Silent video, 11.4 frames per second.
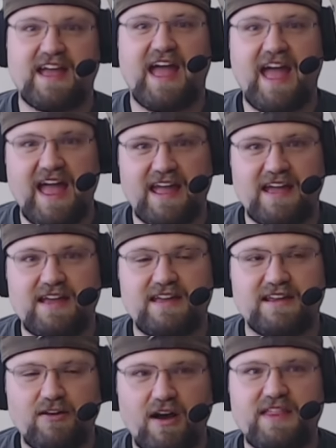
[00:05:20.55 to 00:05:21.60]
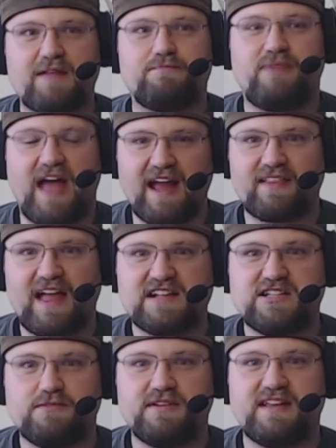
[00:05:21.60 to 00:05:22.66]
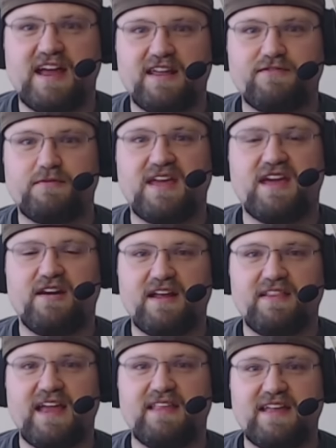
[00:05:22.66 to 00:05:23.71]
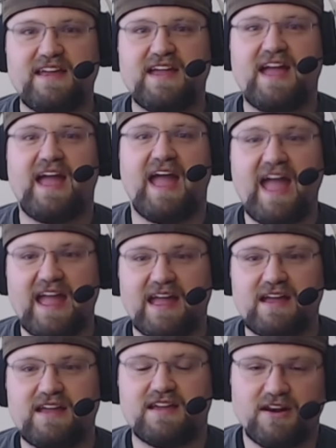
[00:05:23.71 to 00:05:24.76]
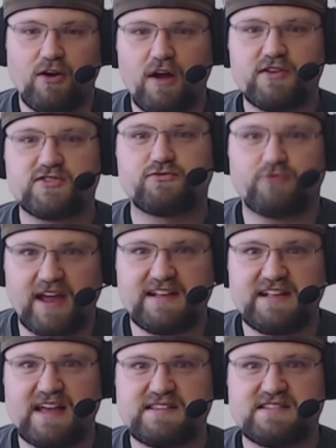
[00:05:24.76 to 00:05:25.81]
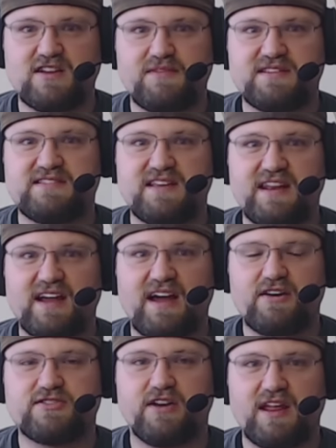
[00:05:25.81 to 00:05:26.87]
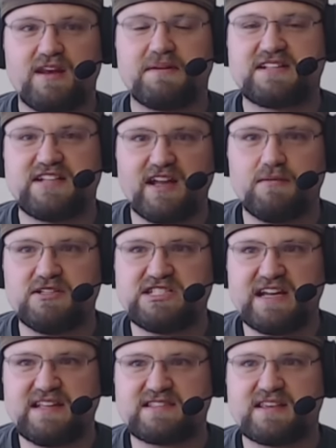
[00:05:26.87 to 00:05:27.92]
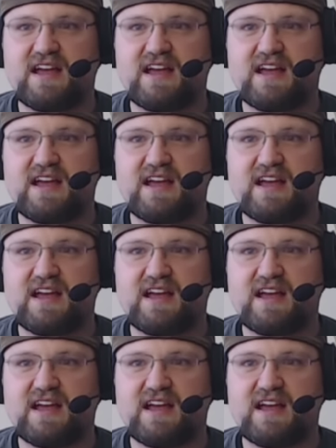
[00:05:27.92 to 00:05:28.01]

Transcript: Hey, you know all that backlash you've been getting from the internet lately? Hey, you know all those franchises you've been sitting on or turning into pachinko machines?